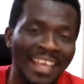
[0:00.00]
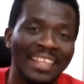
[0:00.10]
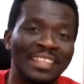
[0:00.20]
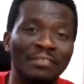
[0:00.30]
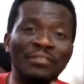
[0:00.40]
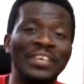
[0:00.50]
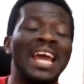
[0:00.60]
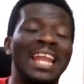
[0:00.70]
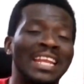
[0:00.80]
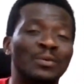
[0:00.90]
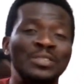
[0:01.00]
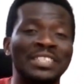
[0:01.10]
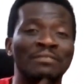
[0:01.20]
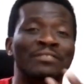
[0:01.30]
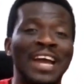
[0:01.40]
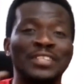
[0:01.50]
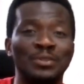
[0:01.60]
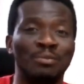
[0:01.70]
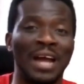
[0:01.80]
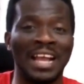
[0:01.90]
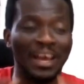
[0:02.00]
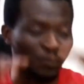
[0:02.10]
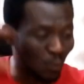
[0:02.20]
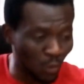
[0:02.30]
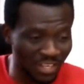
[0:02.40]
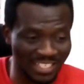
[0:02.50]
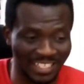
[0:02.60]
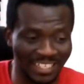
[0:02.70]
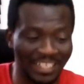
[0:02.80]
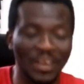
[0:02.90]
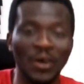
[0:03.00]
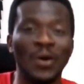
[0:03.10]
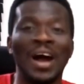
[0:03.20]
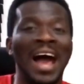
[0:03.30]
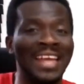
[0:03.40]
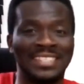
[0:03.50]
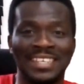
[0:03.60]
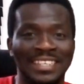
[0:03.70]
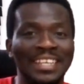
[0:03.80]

The fear that they won't invite you back can worsen or heighten